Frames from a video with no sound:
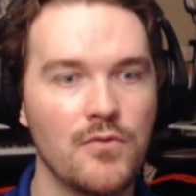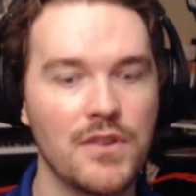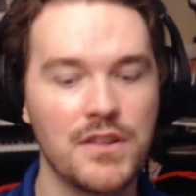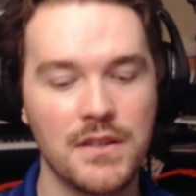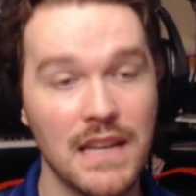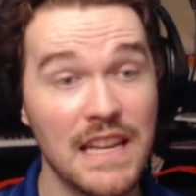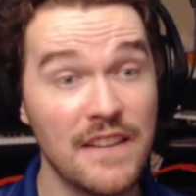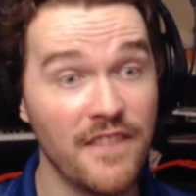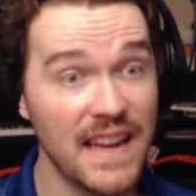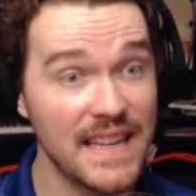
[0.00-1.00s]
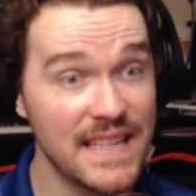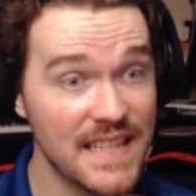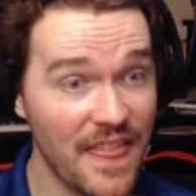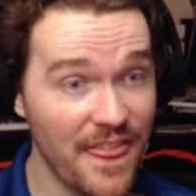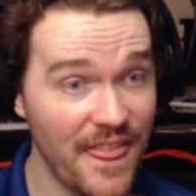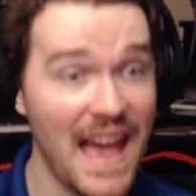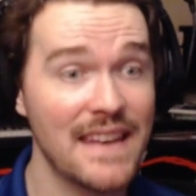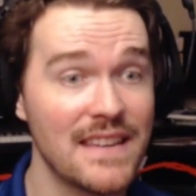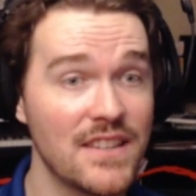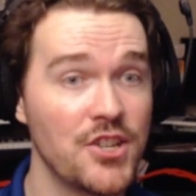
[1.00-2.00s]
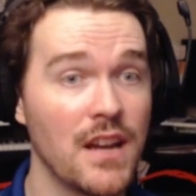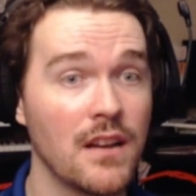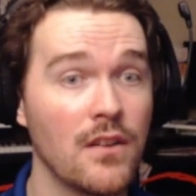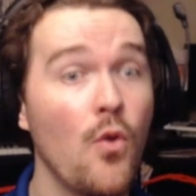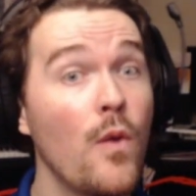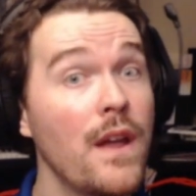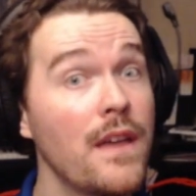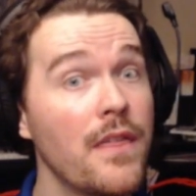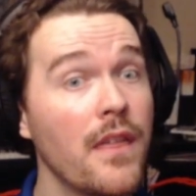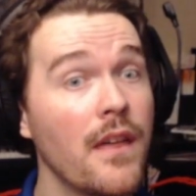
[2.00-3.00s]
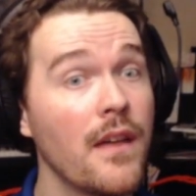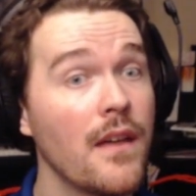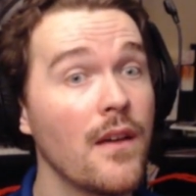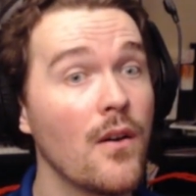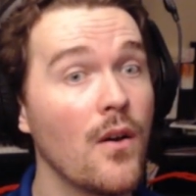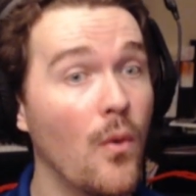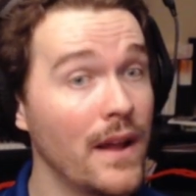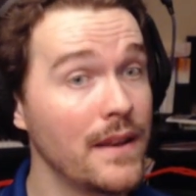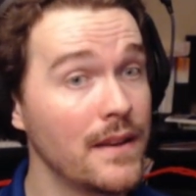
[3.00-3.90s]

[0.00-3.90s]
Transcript: which invites that check with what?